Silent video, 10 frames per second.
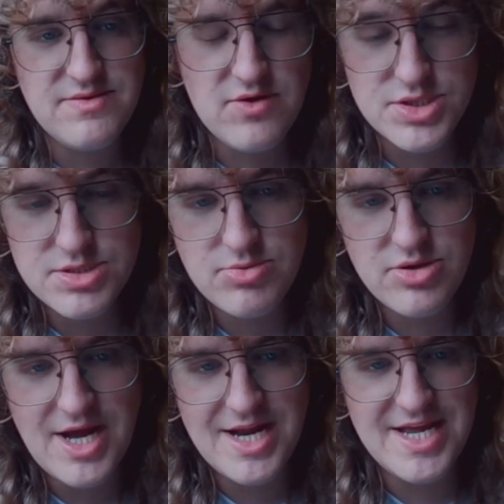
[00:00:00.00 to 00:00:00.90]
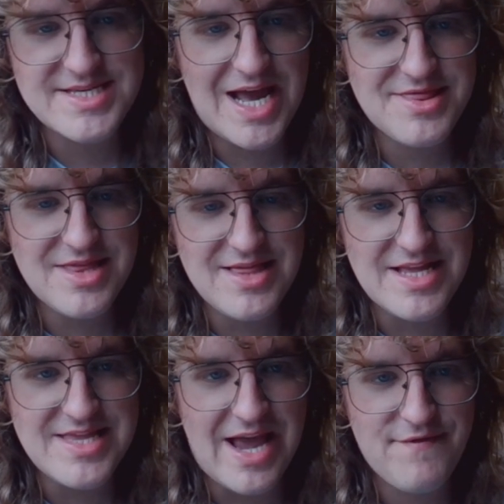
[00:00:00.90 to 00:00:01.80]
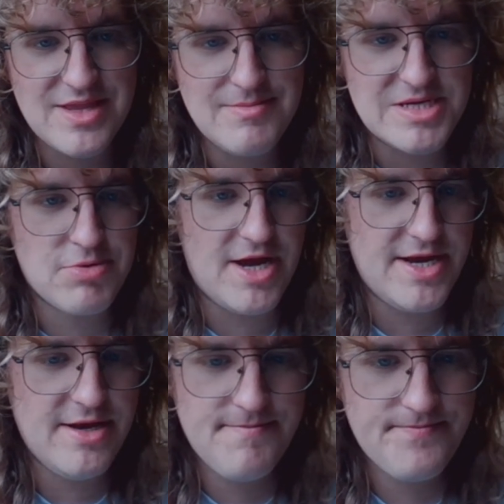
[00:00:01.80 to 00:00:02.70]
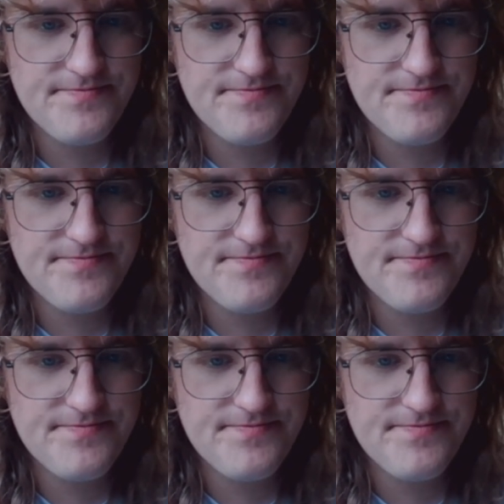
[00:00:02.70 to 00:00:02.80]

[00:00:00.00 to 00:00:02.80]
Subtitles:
You've got some good ideas. I think they definitely misplayed it.